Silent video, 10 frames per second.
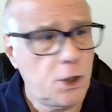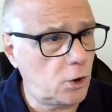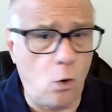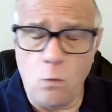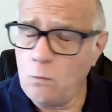
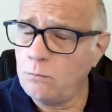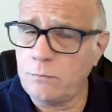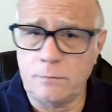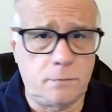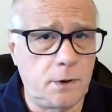So,
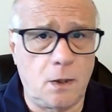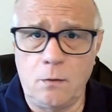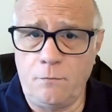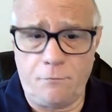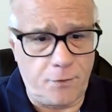
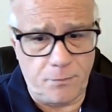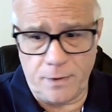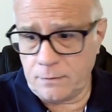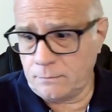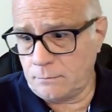
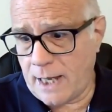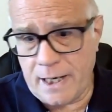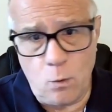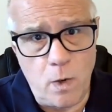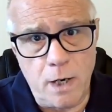from
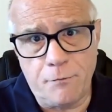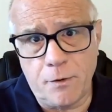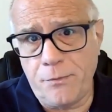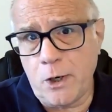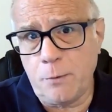anywhere from